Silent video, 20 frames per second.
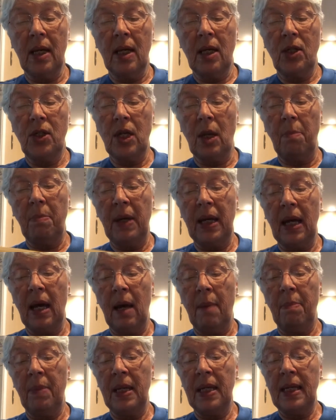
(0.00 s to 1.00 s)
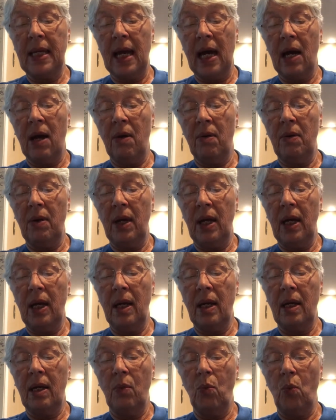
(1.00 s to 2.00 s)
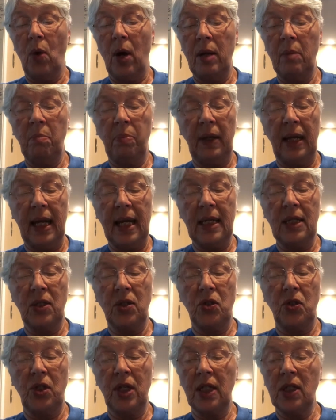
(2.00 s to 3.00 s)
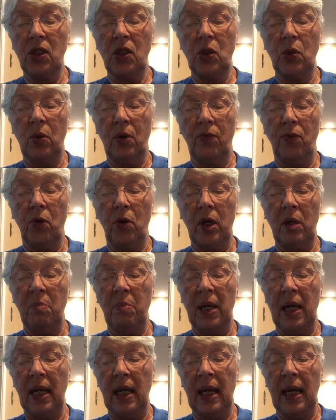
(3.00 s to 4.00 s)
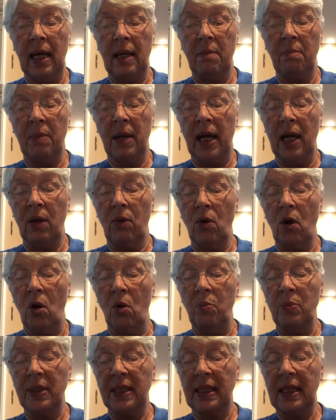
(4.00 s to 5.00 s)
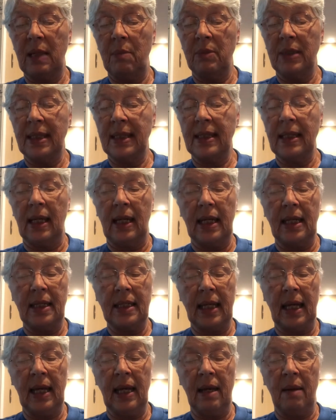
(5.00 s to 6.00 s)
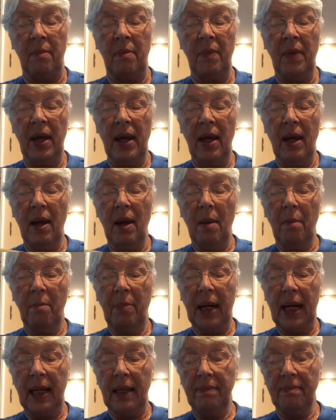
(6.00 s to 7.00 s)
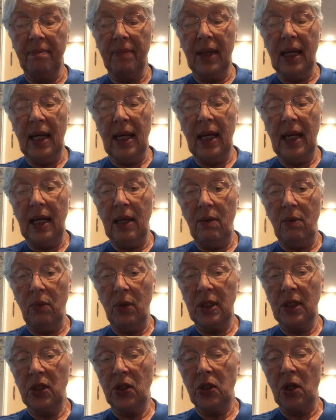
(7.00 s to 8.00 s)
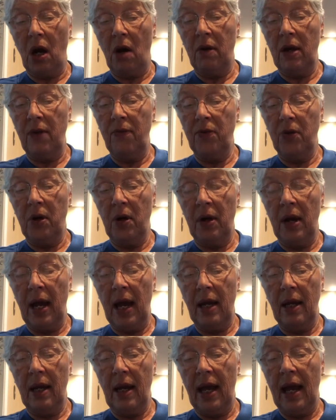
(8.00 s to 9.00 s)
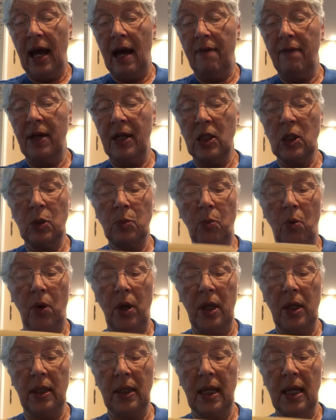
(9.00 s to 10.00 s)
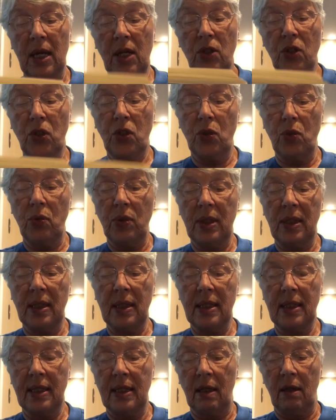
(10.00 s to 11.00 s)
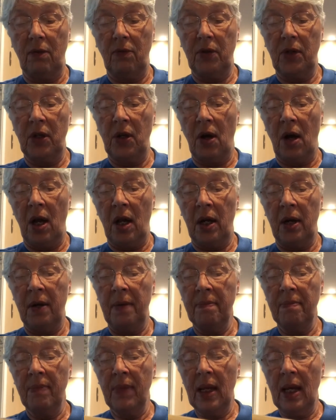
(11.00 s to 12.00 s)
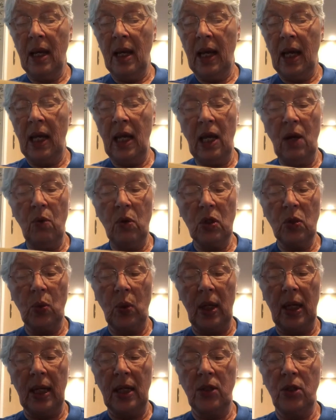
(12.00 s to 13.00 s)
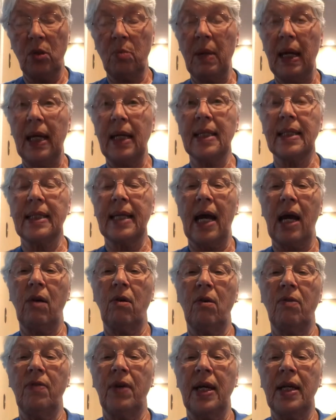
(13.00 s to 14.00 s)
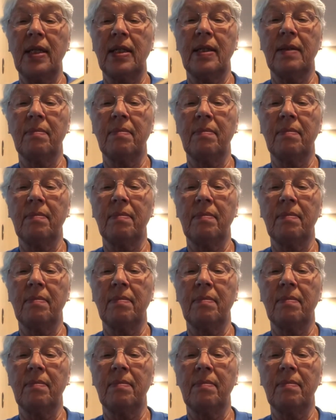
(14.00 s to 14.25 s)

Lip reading: Jumping up and down in one place just to avoid being hit by a rope seemed silly to him, but he was sorry for having spoiled Susan's silver dollar, and he was willing to make a sacrifice.